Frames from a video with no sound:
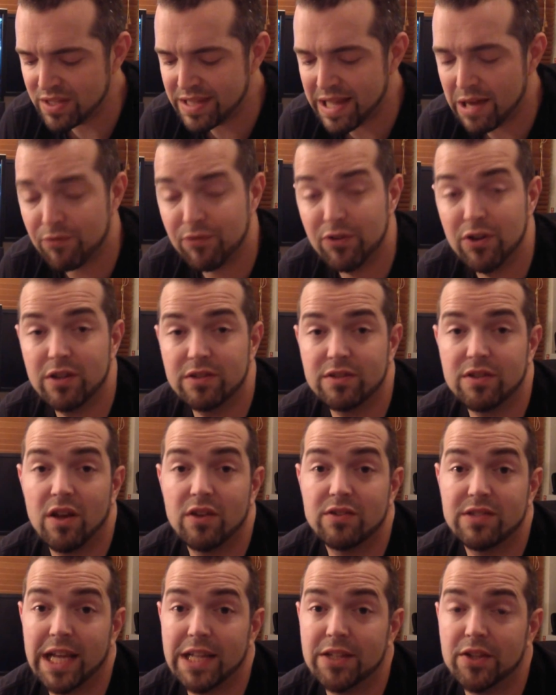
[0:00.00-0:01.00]
Now first,
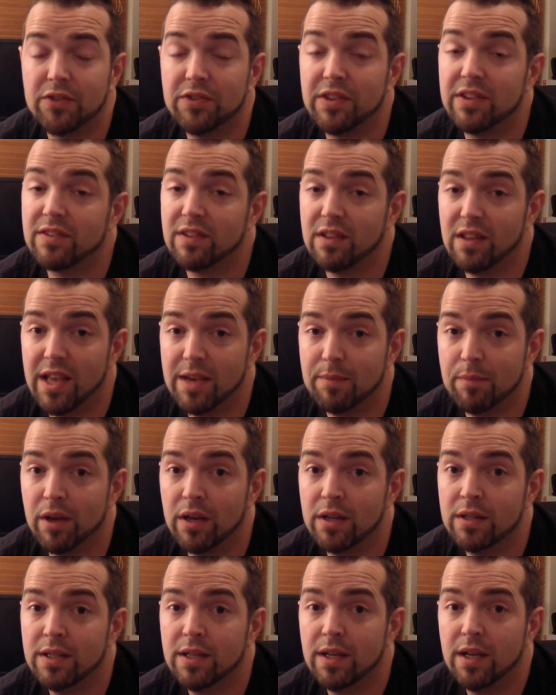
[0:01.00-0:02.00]
our standard disclaimer.